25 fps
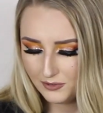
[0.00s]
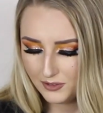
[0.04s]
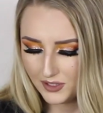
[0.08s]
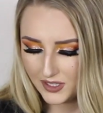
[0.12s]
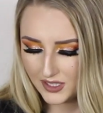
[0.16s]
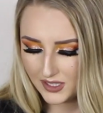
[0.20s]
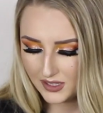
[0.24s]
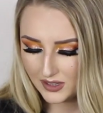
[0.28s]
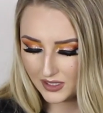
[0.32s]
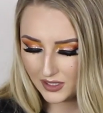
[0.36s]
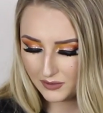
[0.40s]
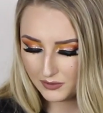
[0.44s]

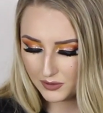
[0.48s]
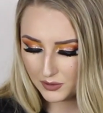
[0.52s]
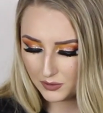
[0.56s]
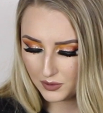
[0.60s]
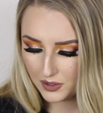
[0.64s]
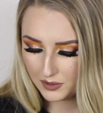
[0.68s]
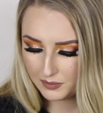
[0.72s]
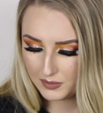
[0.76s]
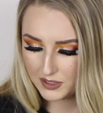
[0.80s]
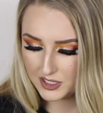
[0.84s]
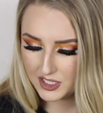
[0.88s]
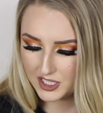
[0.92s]
Freaking love the
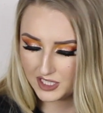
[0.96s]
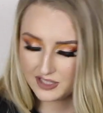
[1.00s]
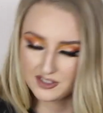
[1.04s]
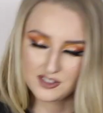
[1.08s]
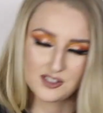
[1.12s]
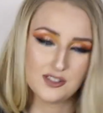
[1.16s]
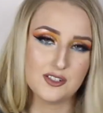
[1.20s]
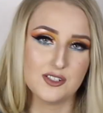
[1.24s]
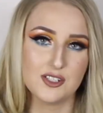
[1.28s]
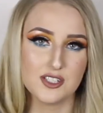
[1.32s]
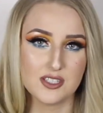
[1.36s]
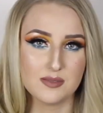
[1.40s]
word
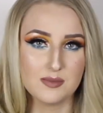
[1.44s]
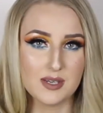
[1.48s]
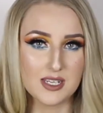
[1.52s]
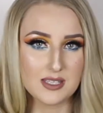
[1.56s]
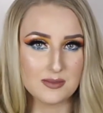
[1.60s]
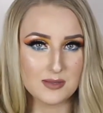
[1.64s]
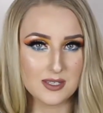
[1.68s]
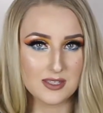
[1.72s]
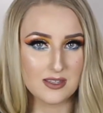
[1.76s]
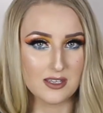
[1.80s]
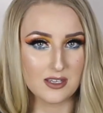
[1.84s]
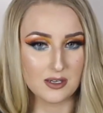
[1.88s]
magenta. It just
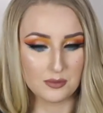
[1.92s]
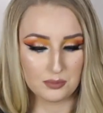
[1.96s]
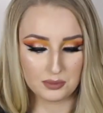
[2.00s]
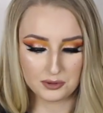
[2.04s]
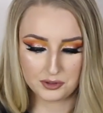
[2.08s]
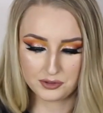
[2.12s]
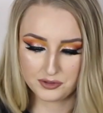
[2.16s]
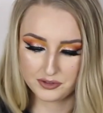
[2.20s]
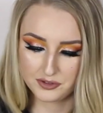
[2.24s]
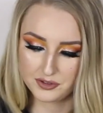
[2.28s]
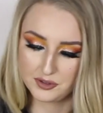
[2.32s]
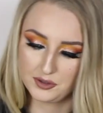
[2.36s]
makes me think of
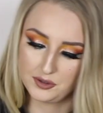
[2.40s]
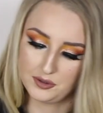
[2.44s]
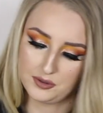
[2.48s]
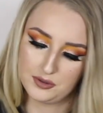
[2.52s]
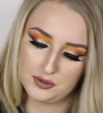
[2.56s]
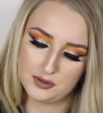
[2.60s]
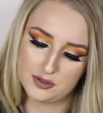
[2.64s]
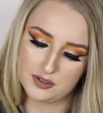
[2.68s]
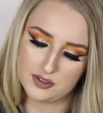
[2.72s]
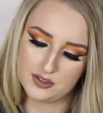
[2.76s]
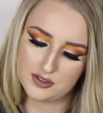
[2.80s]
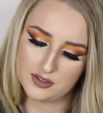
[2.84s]
Blue's
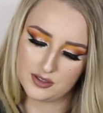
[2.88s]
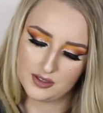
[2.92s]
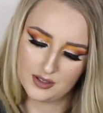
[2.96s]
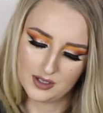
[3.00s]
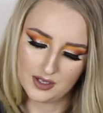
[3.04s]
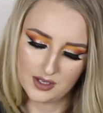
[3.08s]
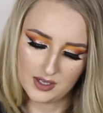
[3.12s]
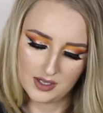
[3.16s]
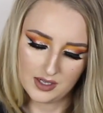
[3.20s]
Clues.